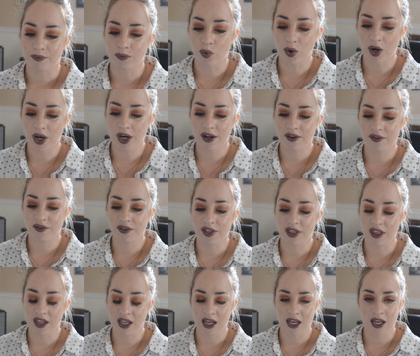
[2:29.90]
one of
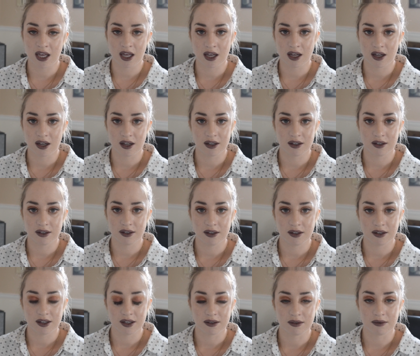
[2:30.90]
the
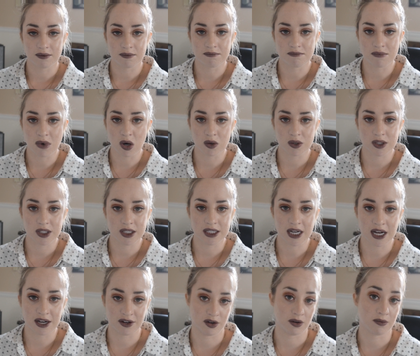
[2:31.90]
most
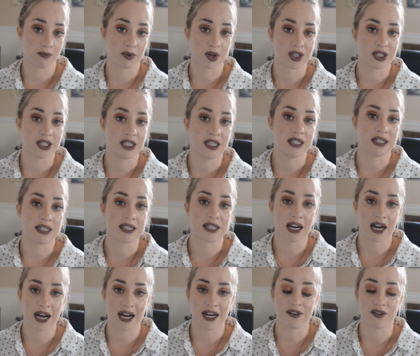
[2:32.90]
tender mercies that
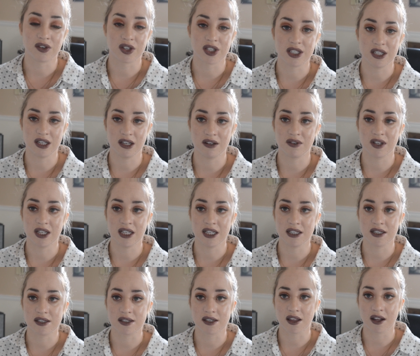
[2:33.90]
I've received
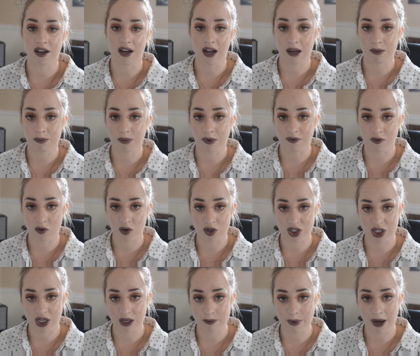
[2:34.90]
is the night before
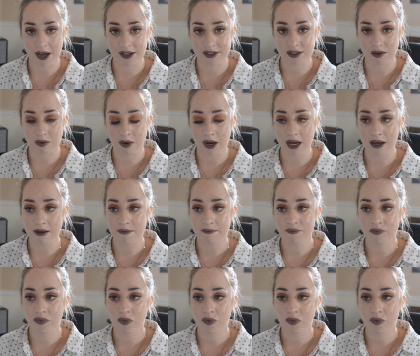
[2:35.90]
Jake passed away.